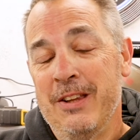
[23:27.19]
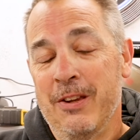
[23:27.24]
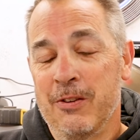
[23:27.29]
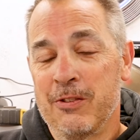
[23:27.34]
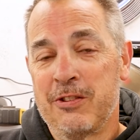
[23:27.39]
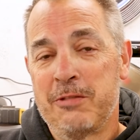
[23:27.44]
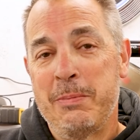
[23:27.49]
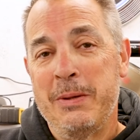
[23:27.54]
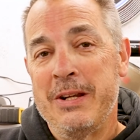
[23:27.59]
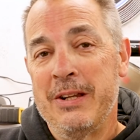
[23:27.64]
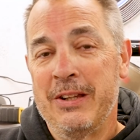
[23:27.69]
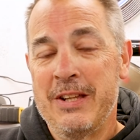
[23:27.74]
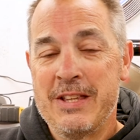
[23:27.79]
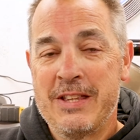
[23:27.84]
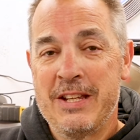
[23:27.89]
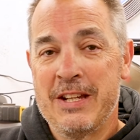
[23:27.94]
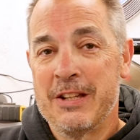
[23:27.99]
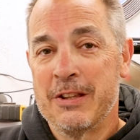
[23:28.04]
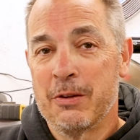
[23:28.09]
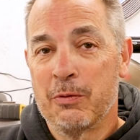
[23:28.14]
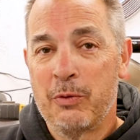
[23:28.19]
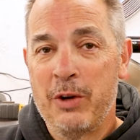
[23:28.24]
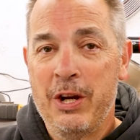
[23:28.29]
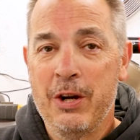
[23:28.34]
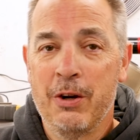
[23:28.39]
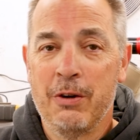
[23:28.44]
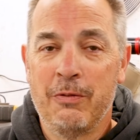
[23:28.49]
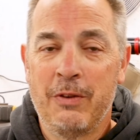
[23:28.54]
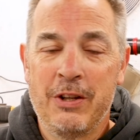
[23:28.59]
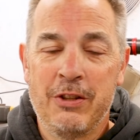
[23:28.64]
little spindly thing in the
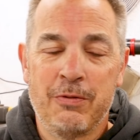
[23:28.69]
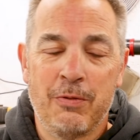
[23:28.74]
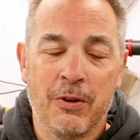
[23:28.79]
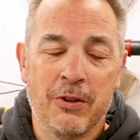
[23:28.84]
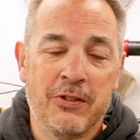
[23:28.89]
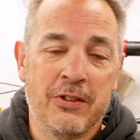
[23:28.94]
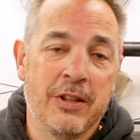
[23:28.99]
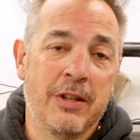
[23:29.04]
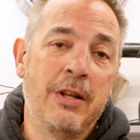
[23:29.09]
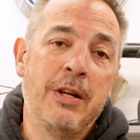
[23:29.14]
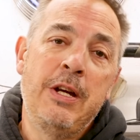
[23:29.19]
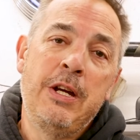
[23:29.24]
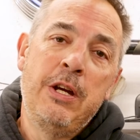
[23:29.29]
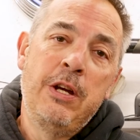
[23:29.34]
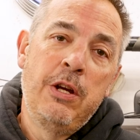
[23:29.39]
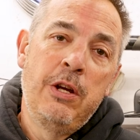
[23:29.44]
rear, vice versa.